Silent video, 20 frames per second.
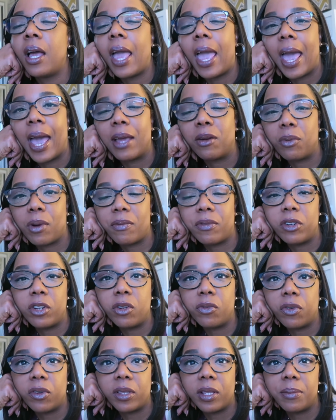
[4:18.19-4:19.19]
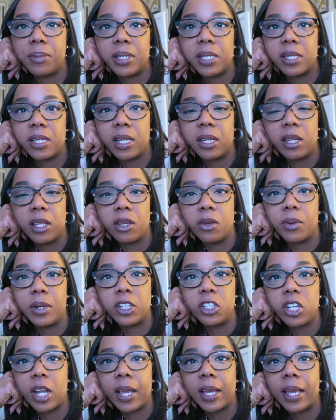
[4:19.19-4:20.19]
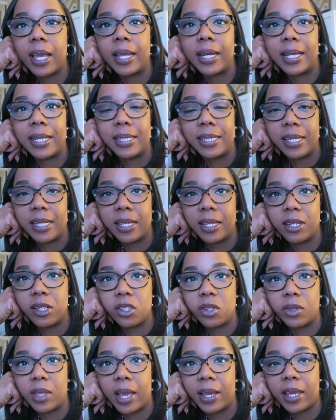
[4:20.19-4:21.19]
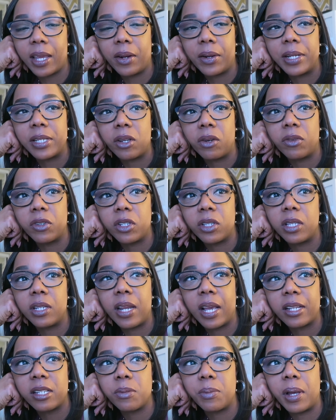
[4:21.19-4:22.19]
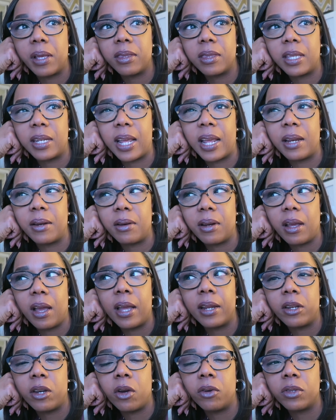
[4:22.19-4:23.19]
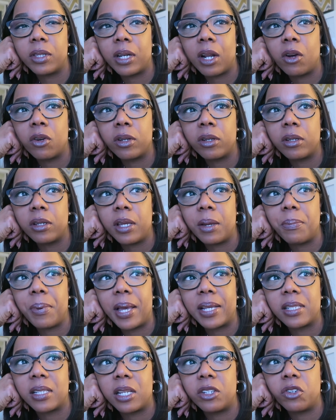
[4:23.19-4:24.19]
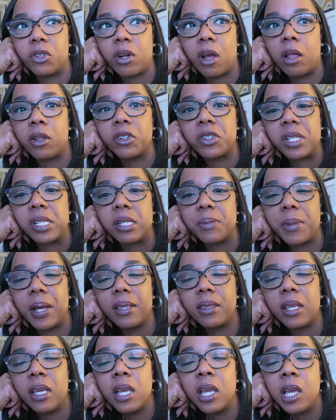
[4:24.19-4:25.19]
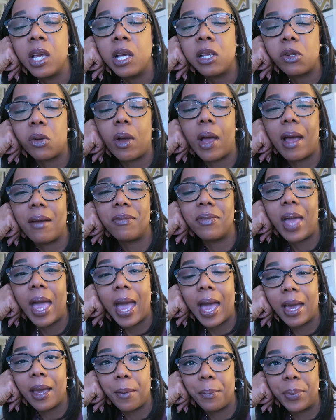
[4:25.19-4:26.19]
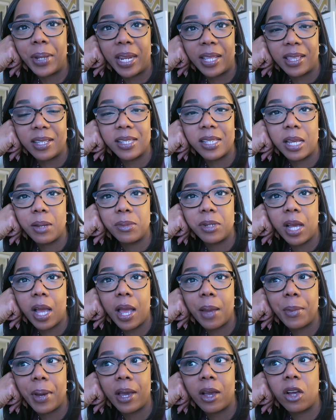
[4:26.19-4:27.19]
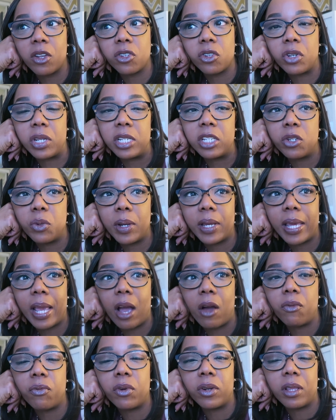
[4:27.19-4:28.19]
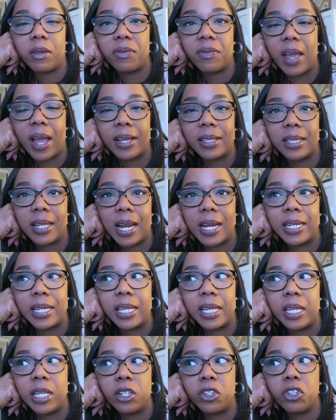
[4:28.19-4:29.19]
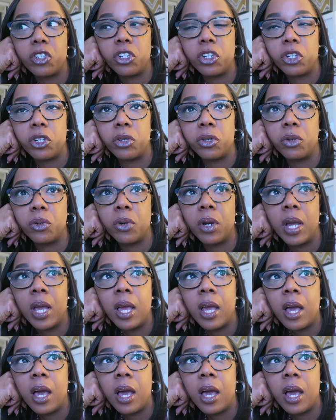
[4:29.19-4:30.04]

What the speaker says: ad revenue for them to send you a check, and I didn't, so that carries over to the next month, and I know that I'll get past $100 this month, so I'll have that. But at the same time, I also need to account for the fact that I need to